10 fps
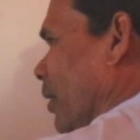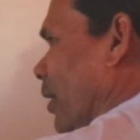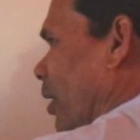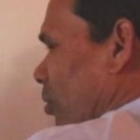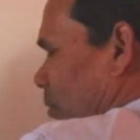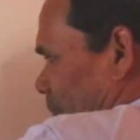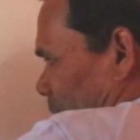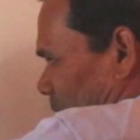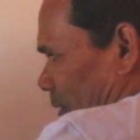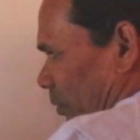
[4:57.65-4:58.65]
Now
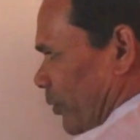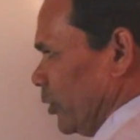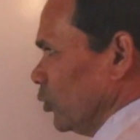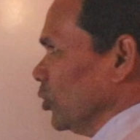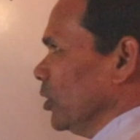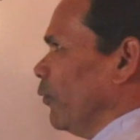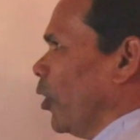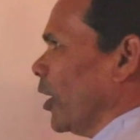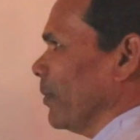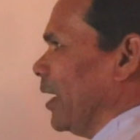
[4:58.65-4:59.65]
we use the
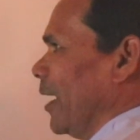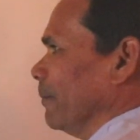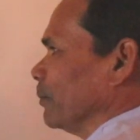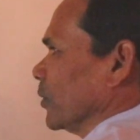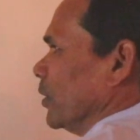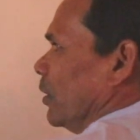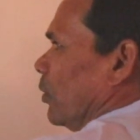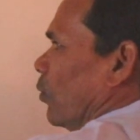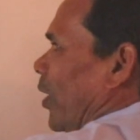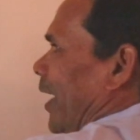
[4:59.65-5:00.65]
formula
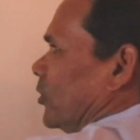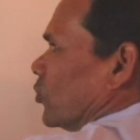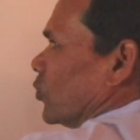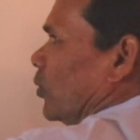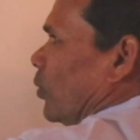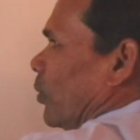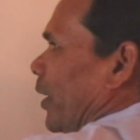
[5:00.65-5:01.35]
x